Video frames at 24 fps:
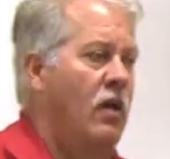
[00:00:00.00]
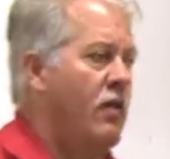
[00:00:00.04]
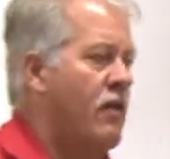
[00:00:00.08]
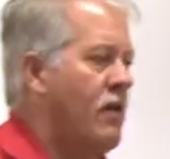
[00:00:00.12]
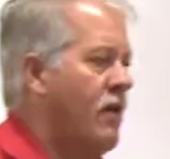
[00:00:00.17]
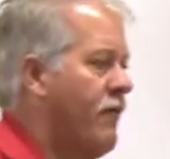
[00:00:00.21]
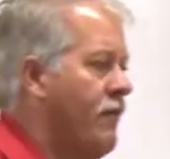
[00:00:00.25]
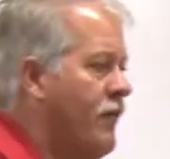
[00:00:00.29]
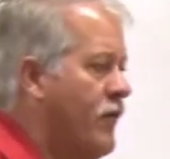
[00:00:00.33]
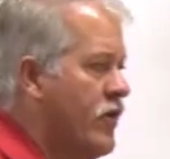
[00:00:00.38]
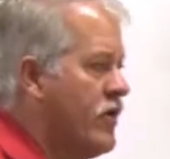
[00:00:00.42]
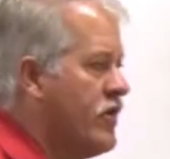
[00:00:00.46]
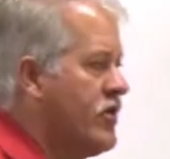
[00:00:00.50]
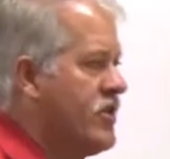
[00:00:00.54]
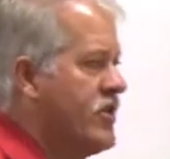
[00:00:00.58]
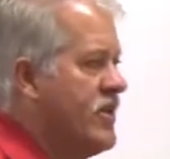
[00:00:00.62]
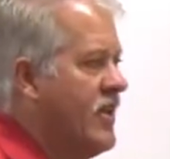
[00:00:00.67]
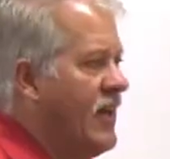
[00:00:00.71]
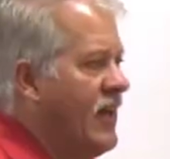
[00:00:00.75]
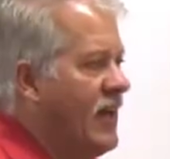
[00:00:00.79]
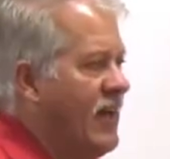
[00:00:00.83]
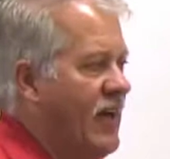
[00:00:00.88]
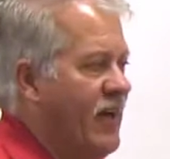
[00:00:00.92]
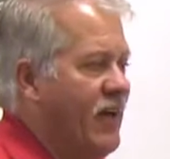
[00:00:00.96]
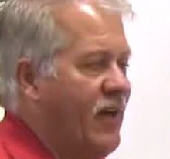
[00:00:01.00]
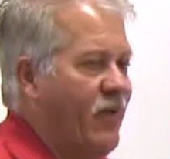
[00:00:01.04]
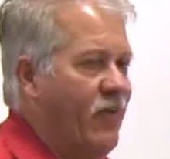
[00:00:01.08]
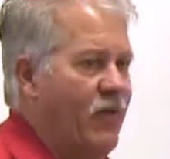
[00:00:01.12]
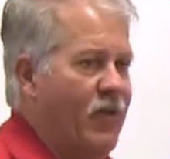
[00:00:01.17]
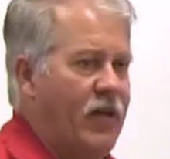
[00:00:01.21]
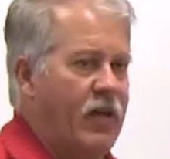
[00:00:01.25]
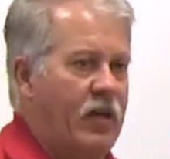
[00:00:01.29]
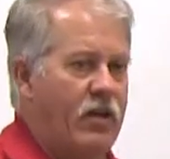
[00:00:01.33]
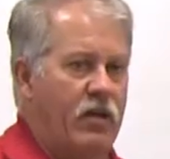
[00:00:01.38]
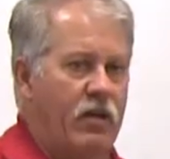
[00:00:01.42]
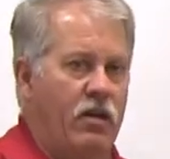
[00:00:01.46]
The first thing that you
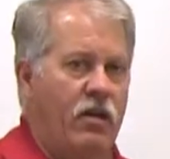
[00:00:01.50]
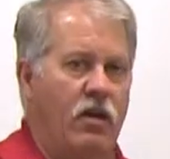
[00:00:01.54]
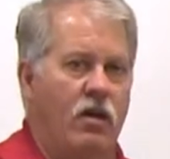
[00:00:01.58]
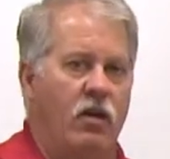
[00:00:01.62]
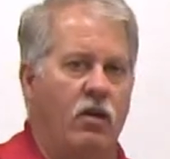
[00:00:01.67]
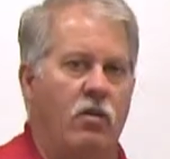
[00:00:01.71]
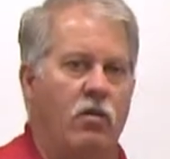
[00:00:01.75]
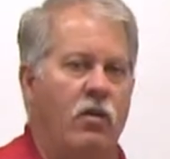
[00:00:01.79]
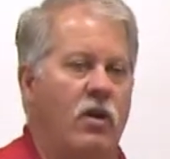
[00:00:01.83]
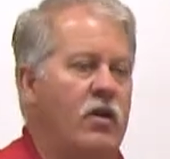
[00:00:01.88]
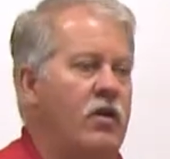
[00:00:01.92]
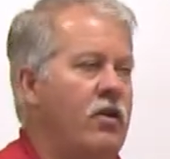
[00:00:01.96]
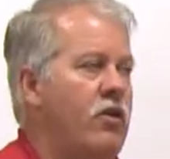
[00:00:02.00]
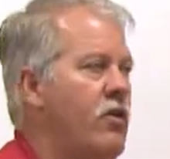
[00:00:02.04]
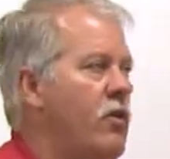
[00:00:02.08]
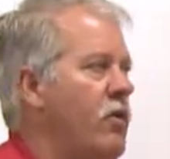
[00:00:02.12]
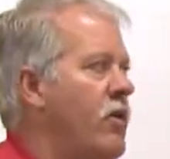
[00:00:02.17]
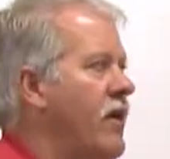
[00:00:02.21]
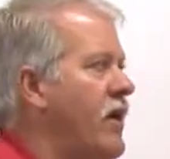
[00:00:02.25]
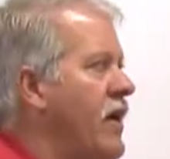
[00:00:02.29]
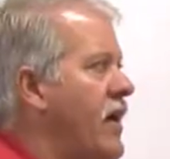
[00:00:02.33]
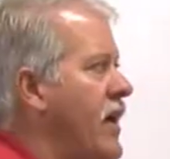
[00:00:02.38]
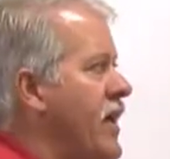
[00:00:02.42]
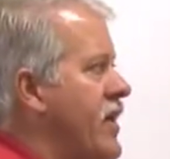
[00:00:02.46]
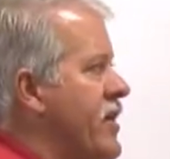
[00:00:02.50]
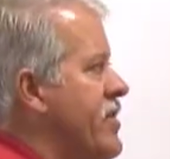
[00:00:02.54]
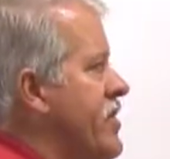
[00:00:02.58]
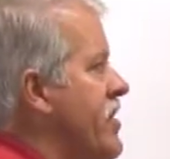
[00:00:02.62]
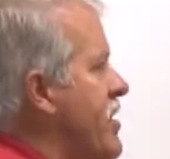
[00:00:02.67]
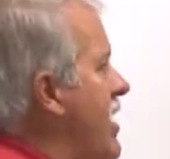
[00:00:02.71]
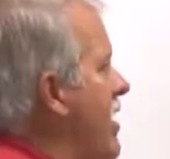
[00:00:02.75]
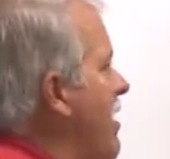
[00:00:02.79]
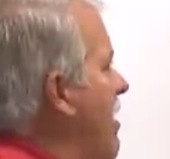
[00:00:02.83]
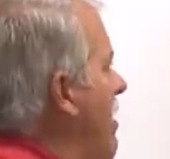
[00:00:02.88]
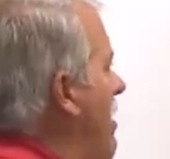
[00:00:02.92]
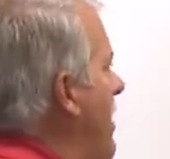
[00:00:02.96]
need to know when doing a
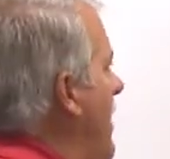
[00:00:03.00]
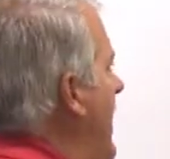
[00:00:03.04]
stair